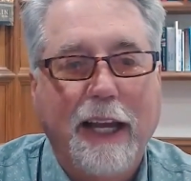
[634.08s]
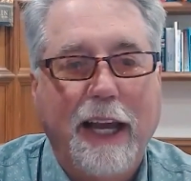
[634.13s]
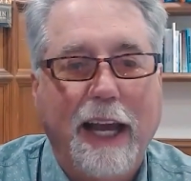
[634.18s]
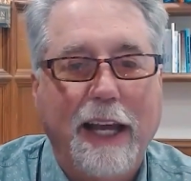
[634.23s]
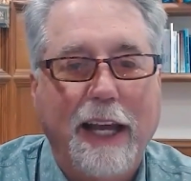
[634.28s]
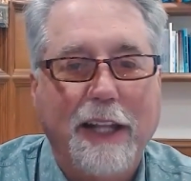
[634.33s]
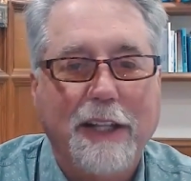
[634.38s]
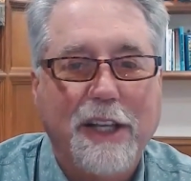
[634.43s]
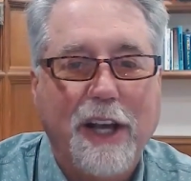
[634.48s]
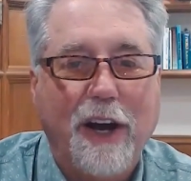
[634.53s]

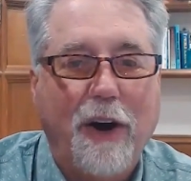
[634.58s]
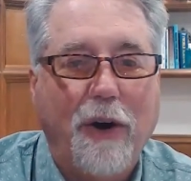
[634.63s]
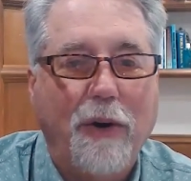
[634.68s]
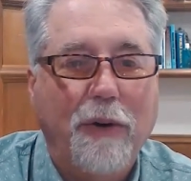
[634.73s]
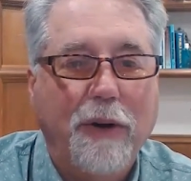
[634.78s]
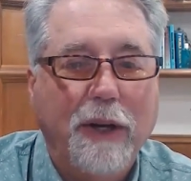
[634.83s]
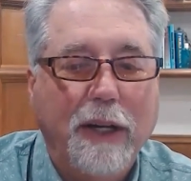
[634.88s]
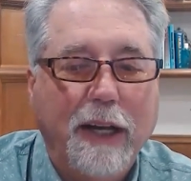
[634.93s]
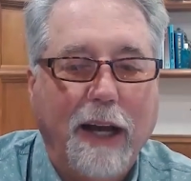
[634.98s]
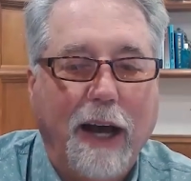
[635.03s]
And
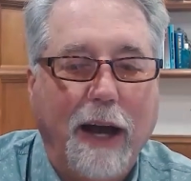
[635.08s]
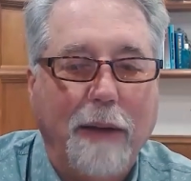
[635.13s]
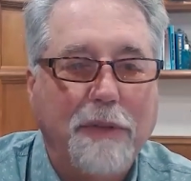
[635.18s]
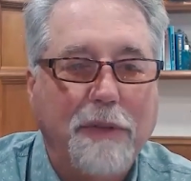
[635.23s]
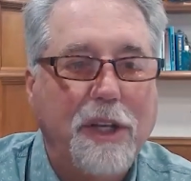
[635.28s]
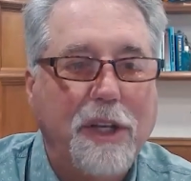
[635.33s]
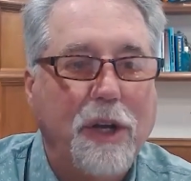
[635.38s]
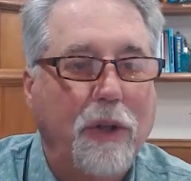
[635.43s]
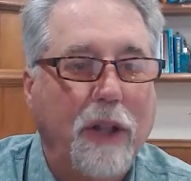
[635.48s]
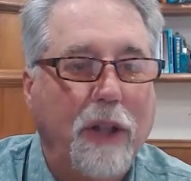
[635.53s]
so I'm
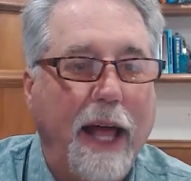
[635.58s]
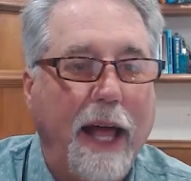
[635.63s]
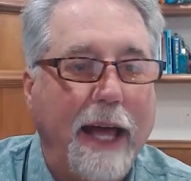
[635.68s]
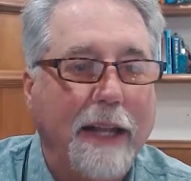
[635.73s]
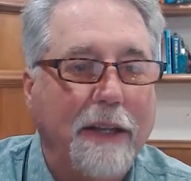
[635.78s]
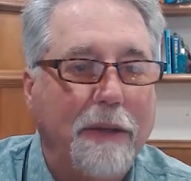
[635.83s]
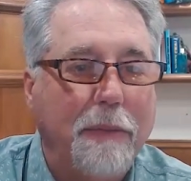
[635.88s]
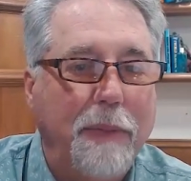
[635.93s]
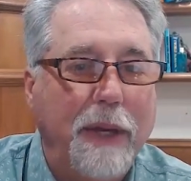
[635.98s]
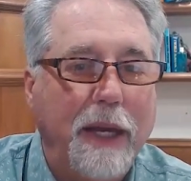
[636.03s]
so
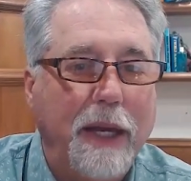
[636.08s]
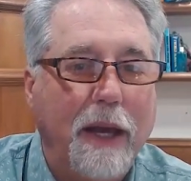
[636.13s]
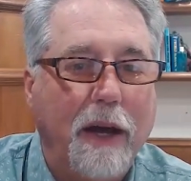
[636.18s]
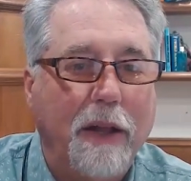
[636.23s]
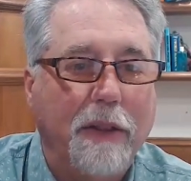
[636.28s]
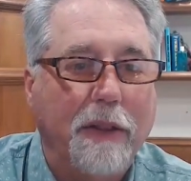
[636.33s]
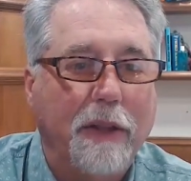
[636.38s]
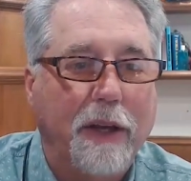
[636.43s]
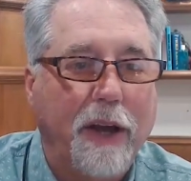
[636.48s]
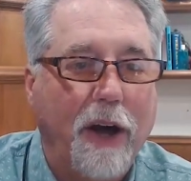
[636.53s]
glad to be
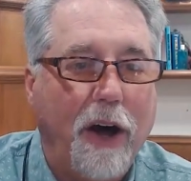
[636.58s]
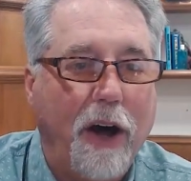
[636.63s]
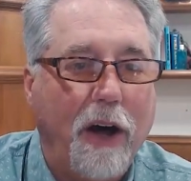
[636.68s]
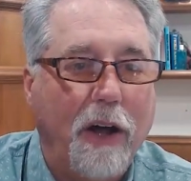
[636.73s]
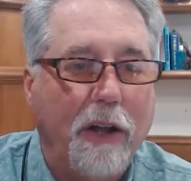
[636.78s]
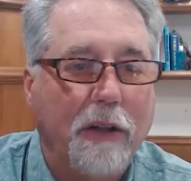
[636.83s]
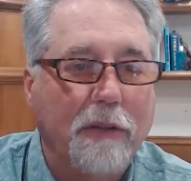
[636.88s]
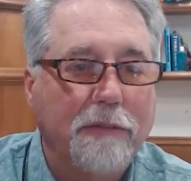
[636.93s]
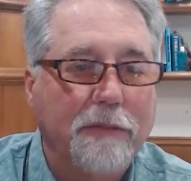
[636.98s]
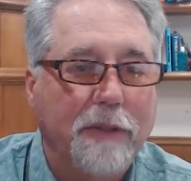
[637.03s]
on the
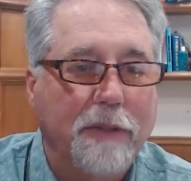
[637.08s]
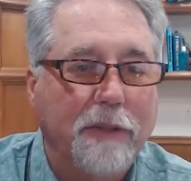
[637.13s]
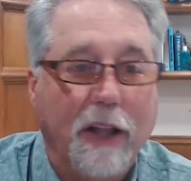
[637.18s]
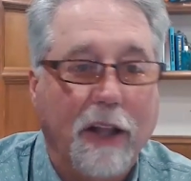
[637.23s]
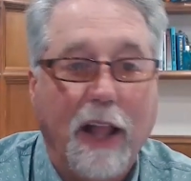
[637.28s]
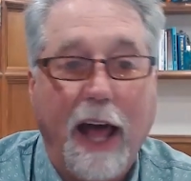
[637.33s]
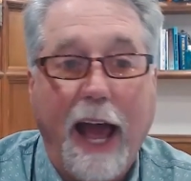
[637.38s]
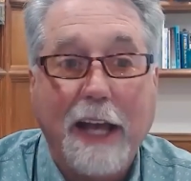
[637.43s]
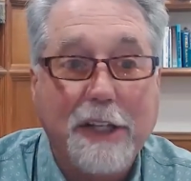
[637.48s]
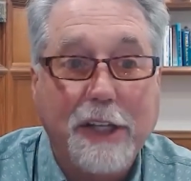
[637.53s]
call, the
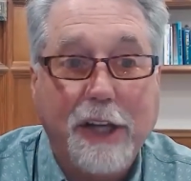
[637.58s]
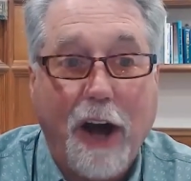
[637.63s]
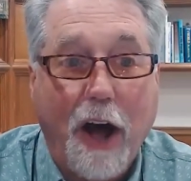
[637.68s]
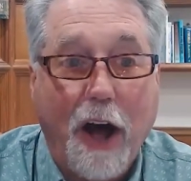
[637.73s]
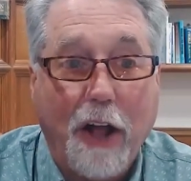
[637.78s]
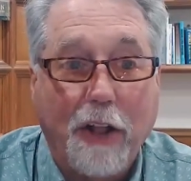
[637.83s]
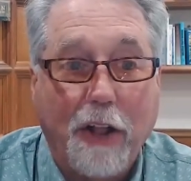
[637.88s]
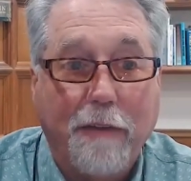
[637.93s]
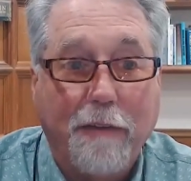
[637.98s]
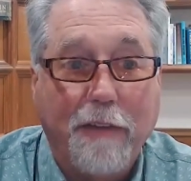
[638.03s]
last
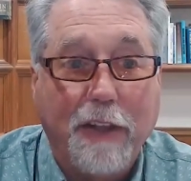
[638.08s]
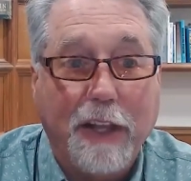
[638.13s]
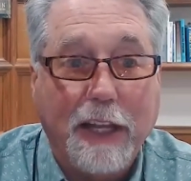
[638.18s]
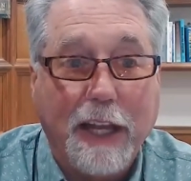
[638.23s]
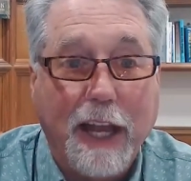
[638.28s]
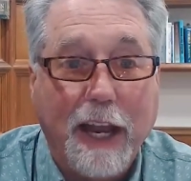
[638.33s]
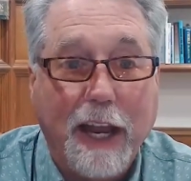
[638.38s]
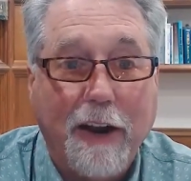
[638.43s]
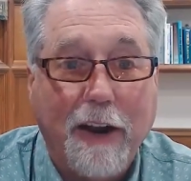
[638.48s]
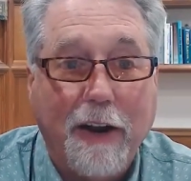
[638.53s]
call of the
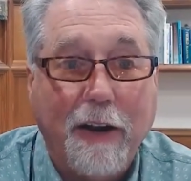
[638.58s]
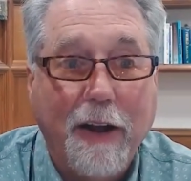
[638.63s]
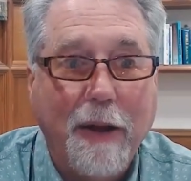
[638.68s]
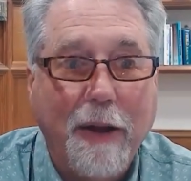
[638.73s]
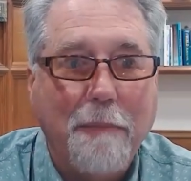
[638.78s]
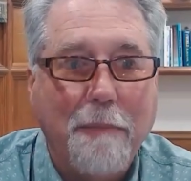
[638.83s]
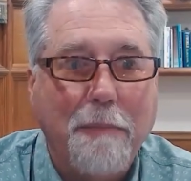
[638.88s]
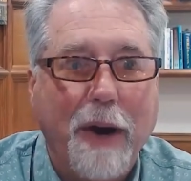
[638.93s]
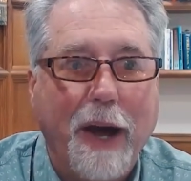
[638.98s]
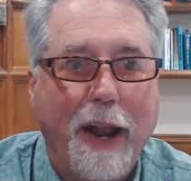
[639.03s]
year,
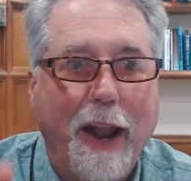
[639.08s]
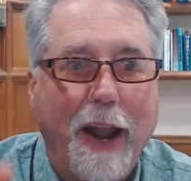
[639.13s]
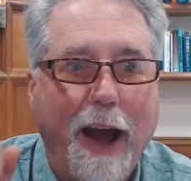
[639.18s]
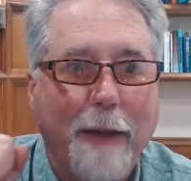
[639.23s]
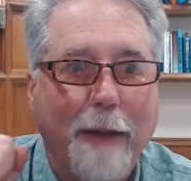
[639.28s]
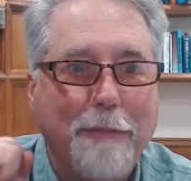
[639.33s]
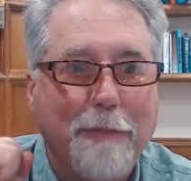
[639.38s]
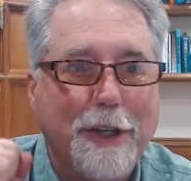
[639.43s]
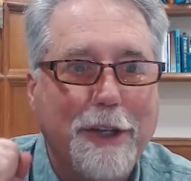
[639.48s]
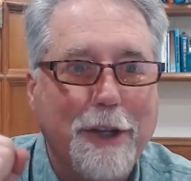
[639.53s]
but
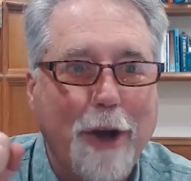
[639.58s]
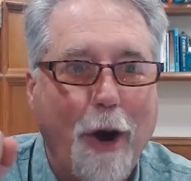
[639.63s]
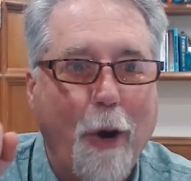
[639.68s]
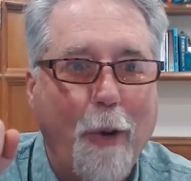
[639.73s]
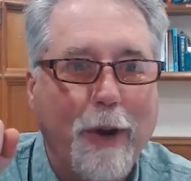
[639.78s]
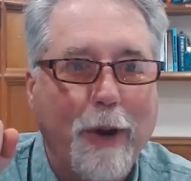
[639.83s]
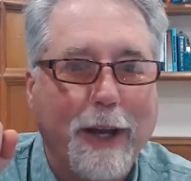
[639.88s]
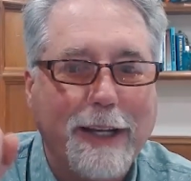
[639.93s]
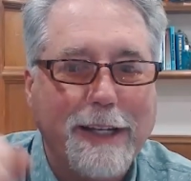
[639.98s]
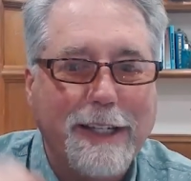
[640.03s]
I'm
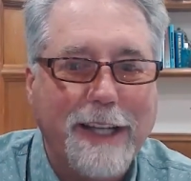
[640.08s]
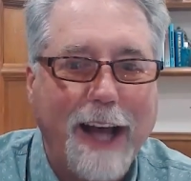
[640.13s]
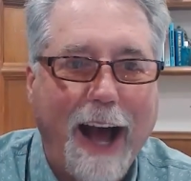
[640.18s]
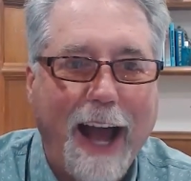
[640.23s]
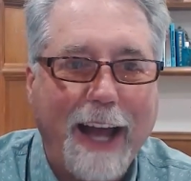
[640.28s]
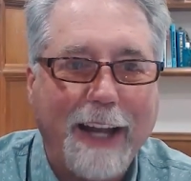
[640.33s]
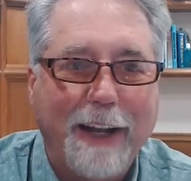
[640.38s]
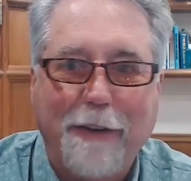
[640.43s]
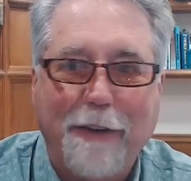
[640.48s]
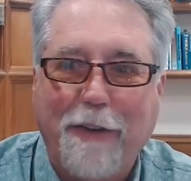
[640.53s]
so
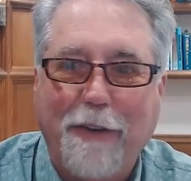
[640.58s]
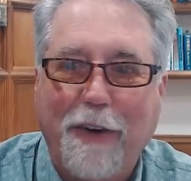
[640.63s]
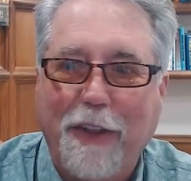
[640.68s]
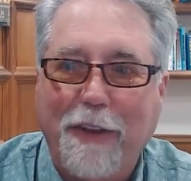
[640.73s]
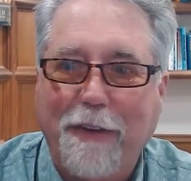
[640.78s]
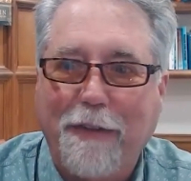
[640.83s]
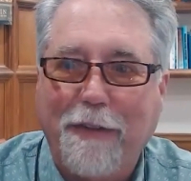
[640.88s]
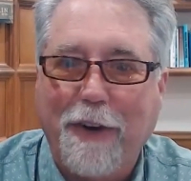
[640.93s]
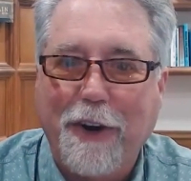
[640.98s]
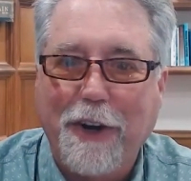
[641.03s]
excited for
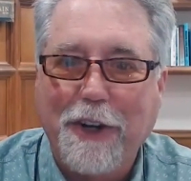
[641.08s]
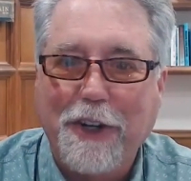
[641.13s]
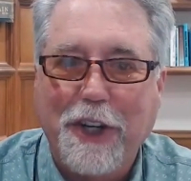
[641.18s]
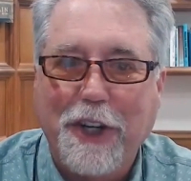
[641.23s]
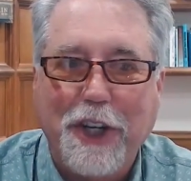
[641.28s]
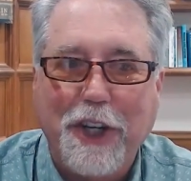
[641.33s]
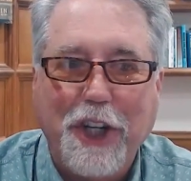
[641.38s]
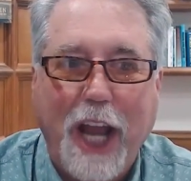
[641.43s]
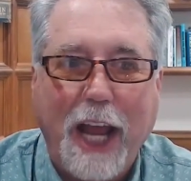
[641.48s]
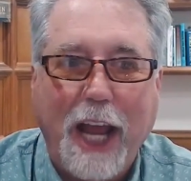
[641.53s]
the
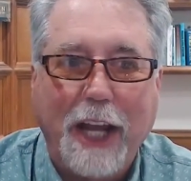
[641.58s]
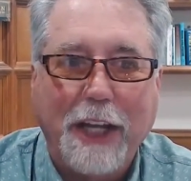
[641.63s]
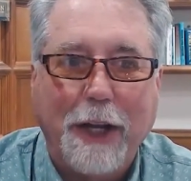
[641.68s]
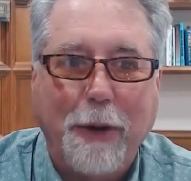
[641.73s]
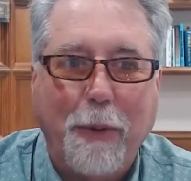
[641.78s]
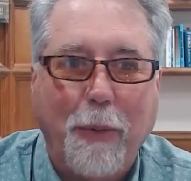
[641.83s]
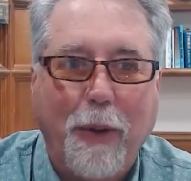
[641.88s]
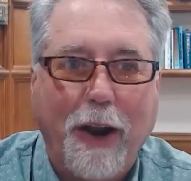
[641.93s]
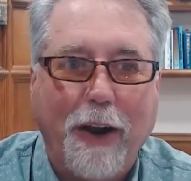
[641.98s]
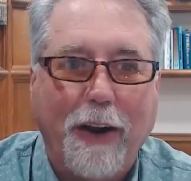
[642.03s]
1st of
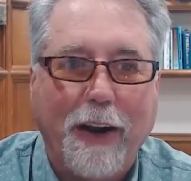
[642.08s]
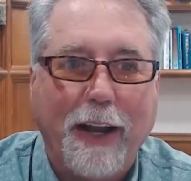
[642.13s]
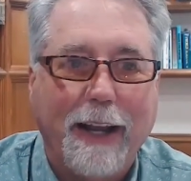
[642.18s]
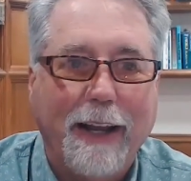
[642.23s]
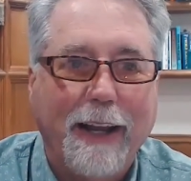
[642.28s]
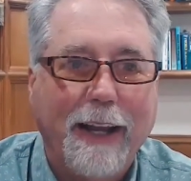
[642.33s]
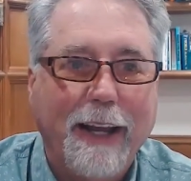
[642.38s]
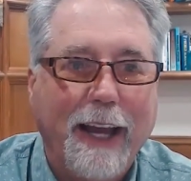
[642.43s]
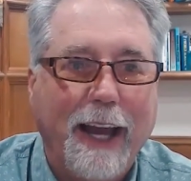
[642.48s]
January.